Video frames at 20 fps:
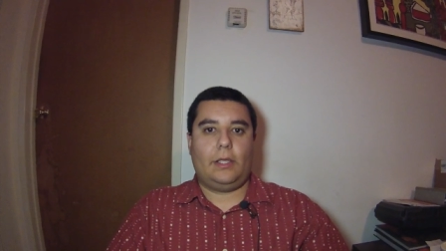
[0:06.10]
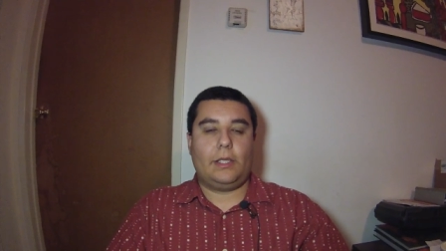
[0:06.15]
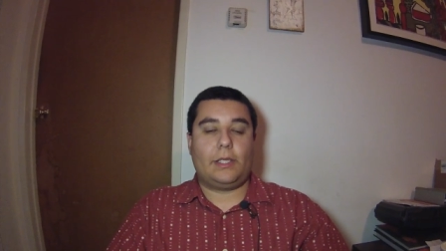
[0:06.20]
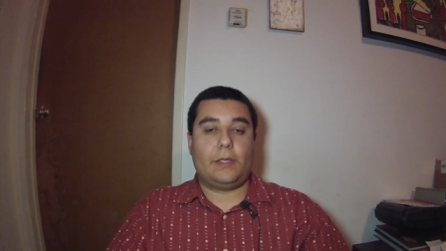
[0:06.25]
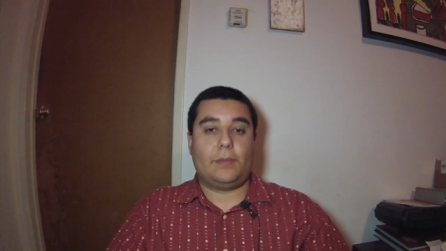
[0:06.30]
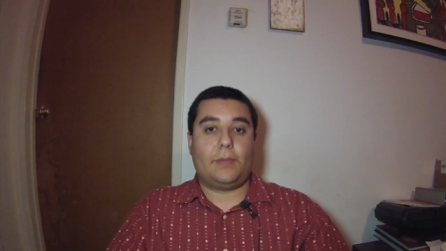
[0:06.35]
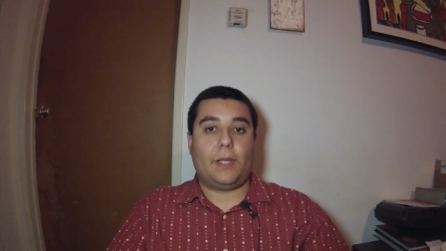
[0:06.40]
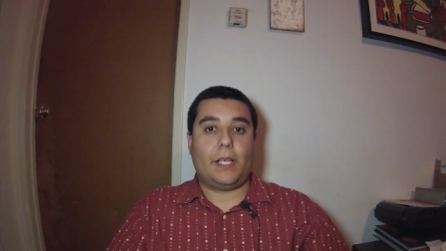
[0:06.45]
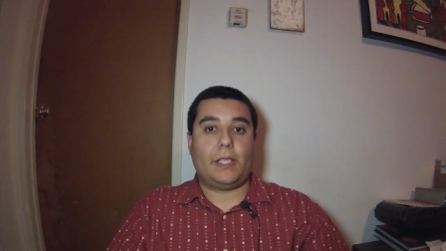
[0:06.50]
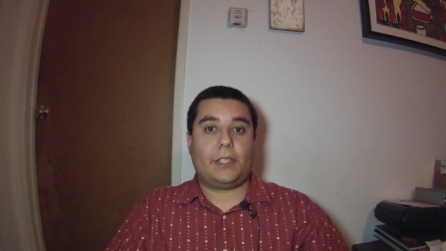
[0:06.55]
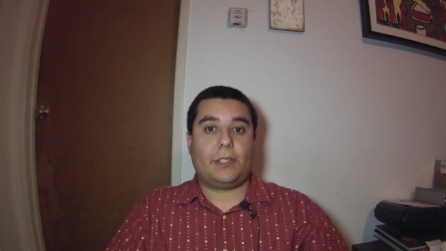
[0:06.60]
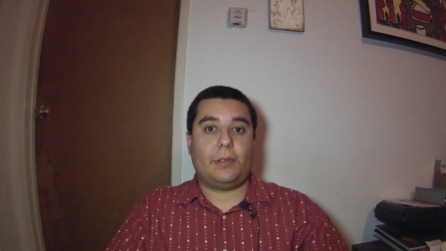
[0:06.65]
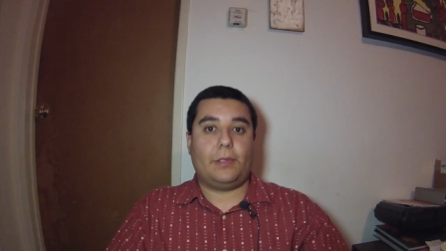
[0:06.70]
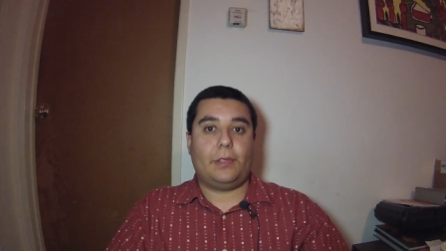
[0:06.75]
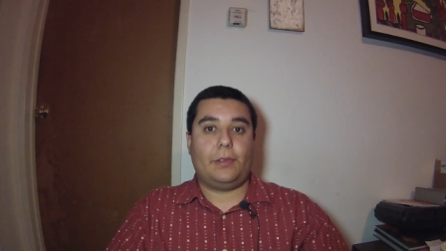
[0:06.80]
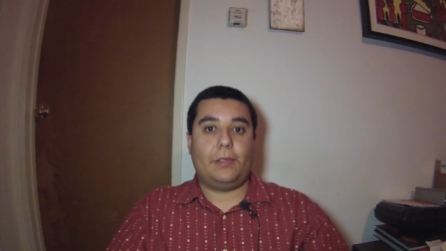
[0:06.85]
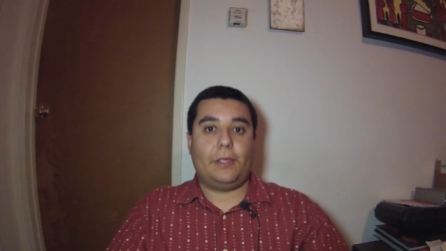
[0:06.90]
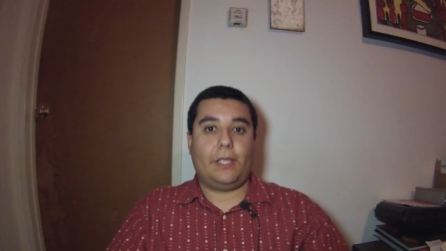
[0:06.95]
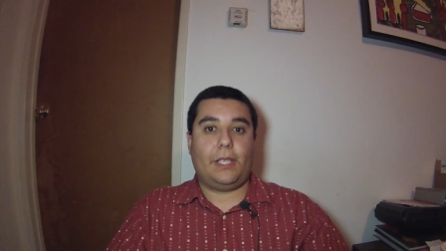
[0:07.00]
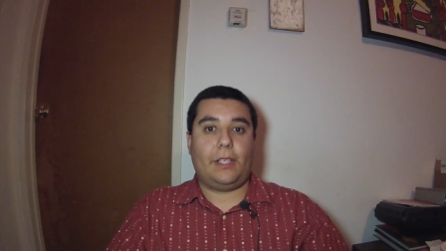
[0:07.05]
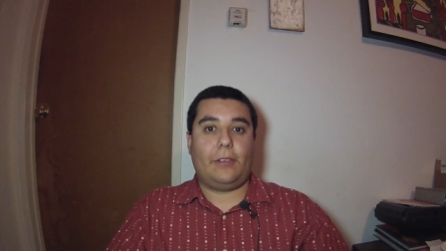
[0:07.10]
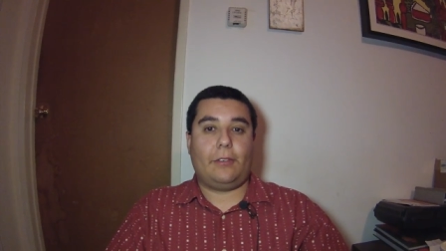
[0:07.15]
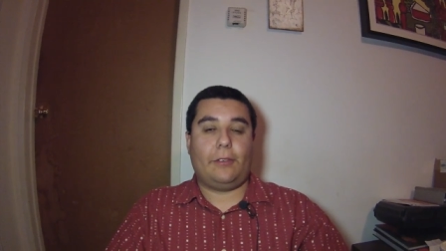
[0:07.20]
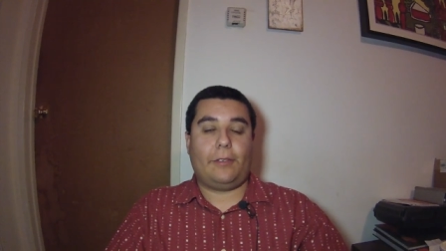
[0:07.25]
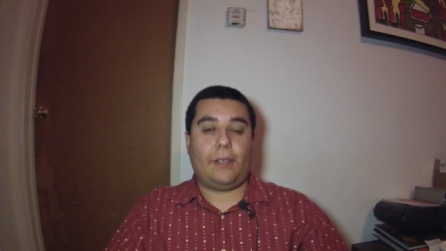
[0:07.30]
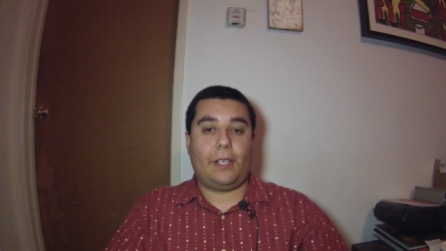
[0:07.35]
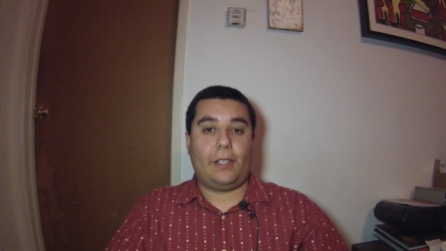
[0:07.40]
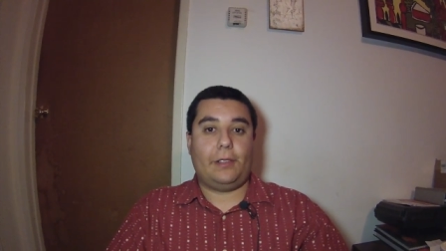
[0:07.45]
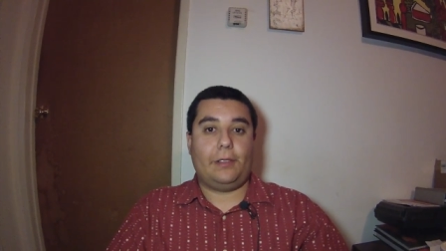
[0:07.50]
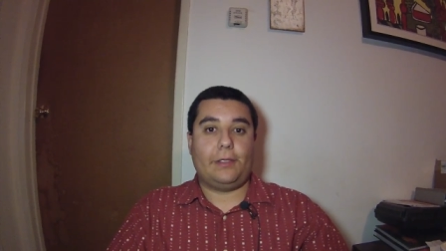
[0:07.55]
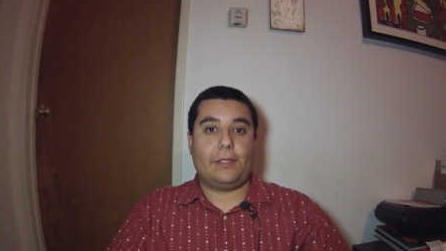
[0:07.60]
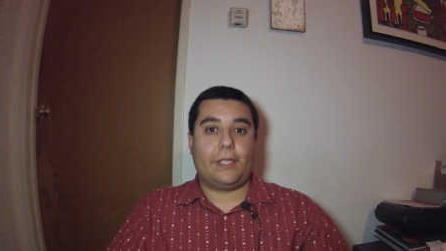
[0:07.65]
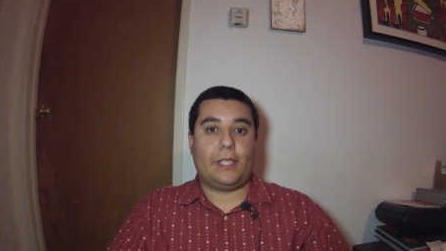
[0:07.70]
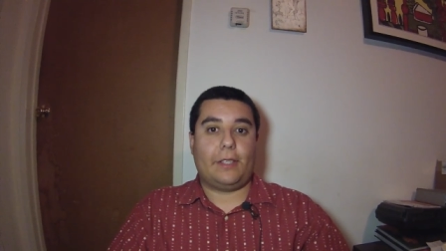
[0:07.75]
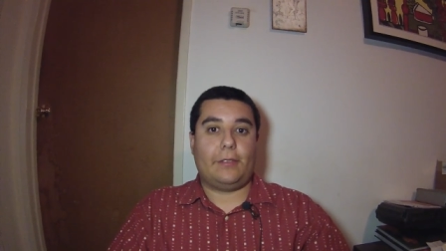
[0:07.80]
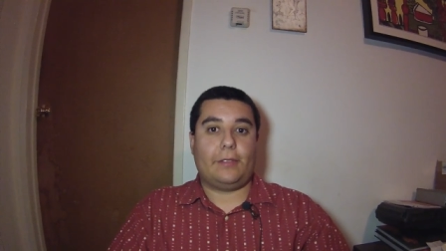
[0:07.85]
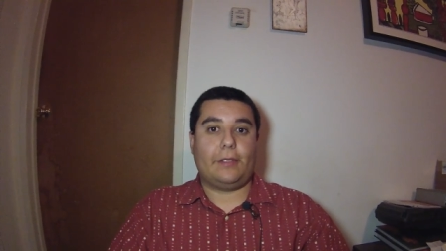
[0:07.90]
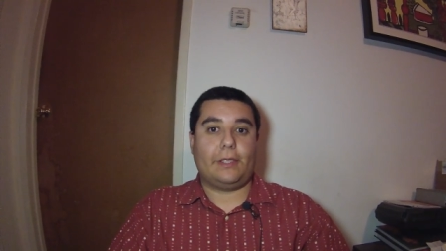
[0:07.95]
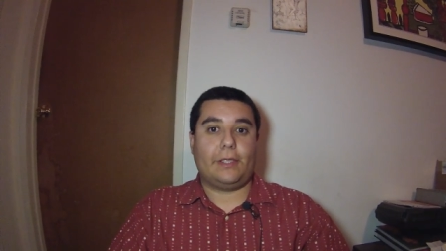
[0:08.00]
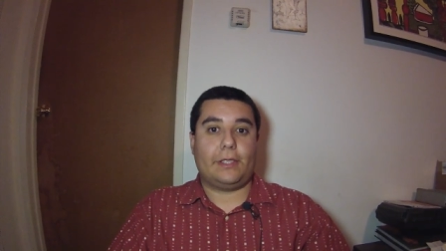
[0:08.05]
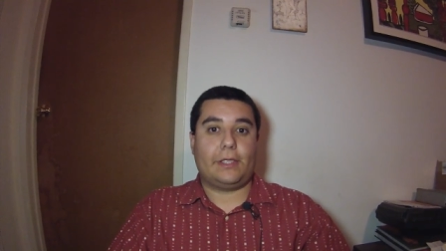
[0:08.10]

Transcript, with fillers: This is Blast twenty-one Dave of Halo's Heaven.